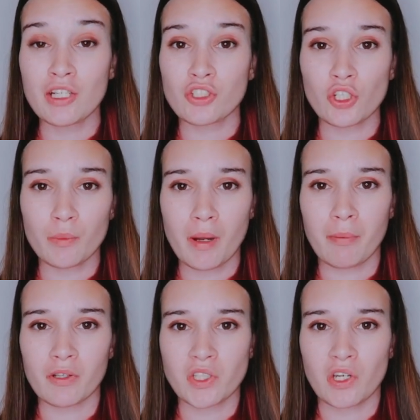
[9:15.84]
turn on my
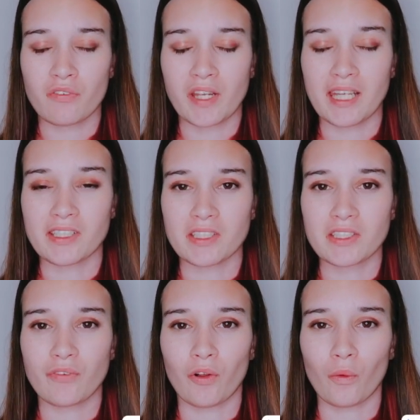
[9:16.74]
post
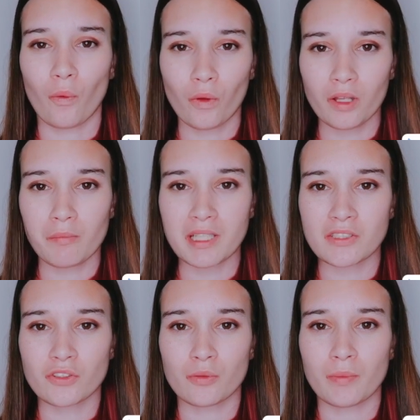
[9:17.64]
notifications, follow all of my
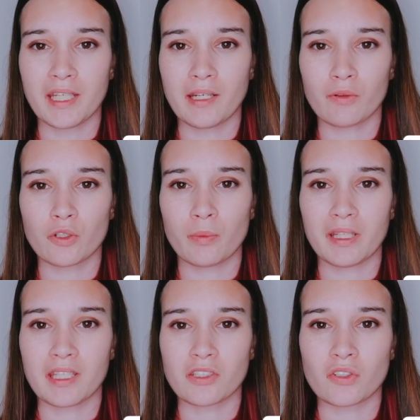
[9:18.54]
social media, which will be
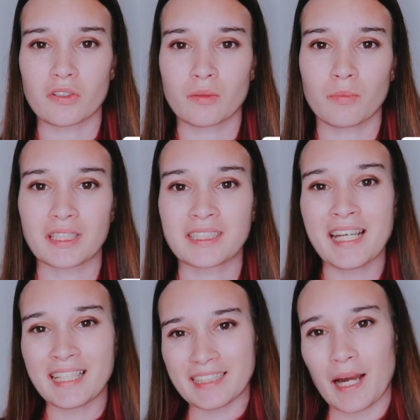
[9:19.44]
in the description box
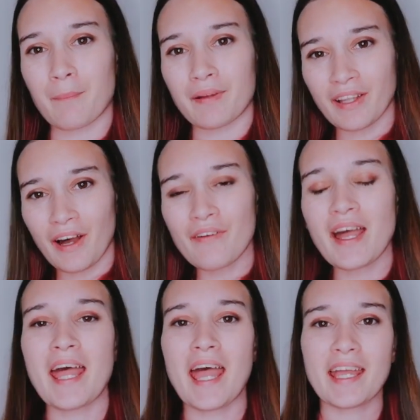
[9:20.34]
down below,
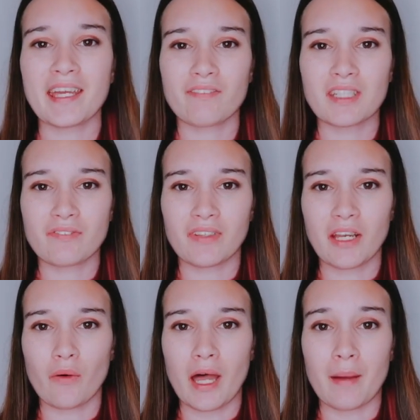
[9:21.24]
and give this
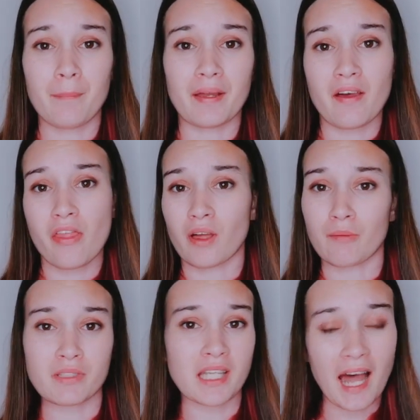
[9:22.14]
video a big
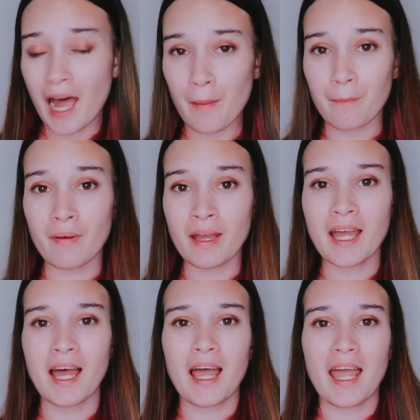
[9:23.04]
thumbs up.
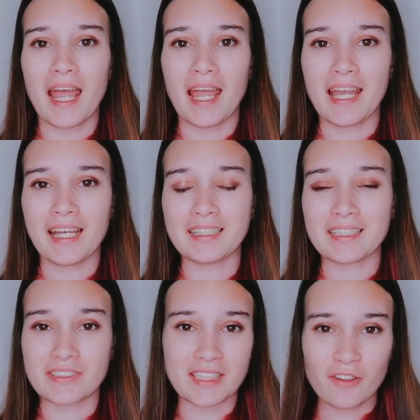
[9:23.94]
And
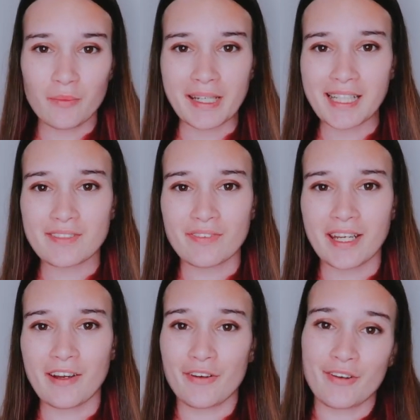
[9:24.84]
I'll see you in my next
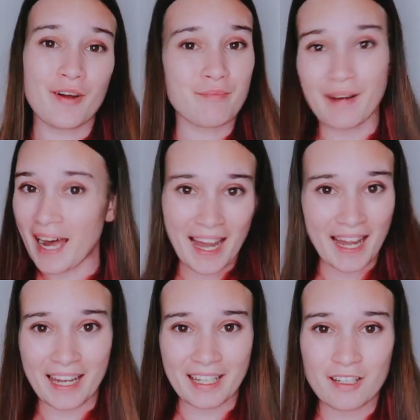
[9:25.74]
video.
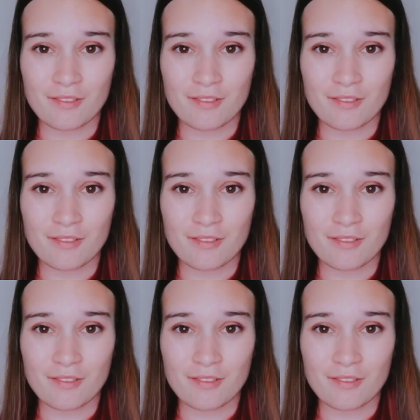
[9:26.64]
Bye!